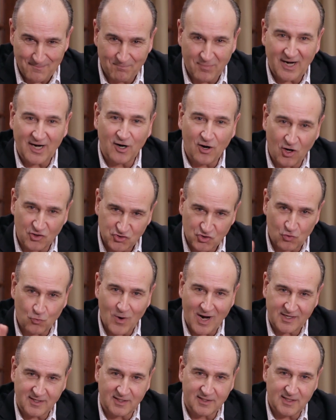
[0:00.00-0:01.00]
but I also
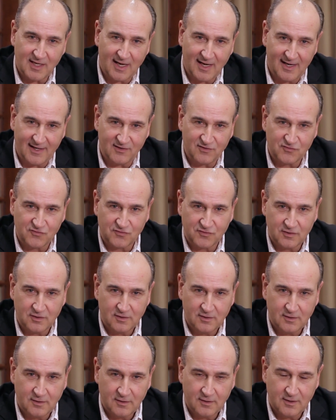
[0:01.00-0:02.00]
recognize
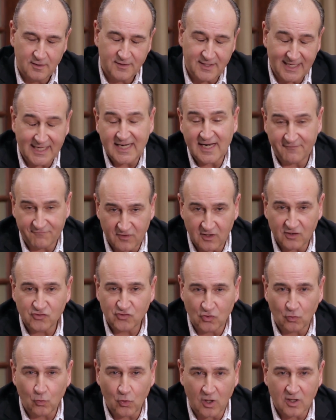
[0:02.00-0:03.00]
that I have
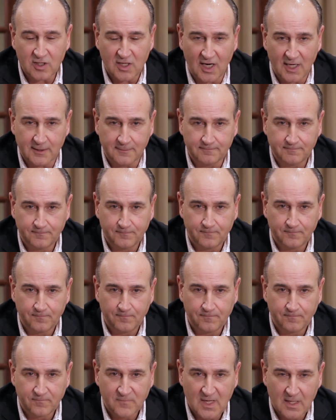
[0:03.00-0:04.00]
things to work on.
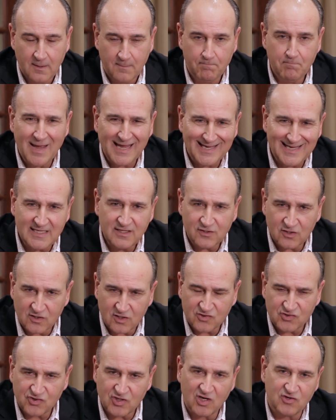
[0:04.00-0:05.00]
Making the
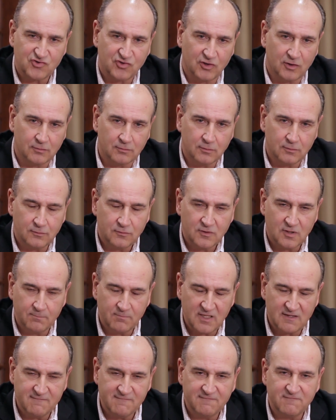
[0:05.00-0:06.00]
decision to
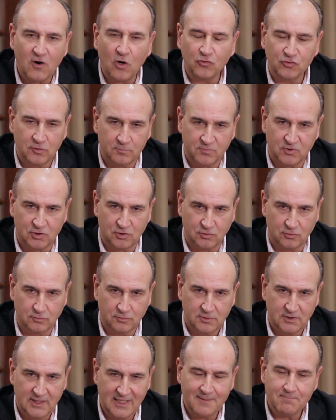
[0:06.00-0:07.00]
be vulnerable,
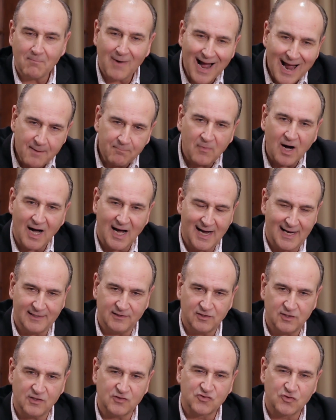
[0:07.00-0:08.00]
in my
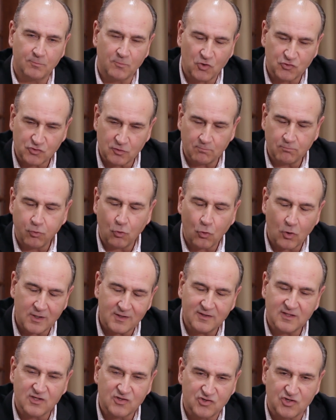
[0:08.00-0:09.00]
mind, is the most
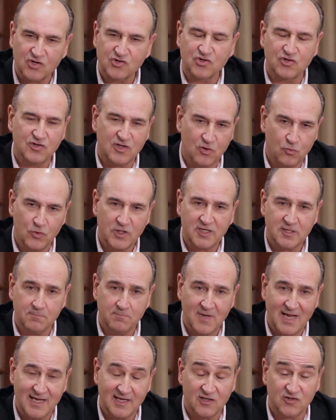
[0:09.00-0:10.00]
important decision that we
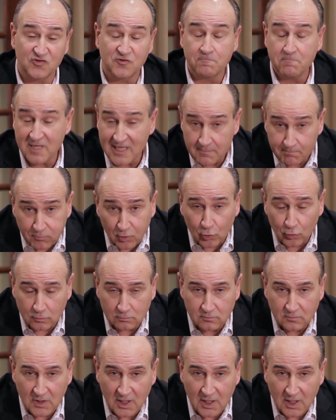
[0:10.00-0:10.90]
can make as people,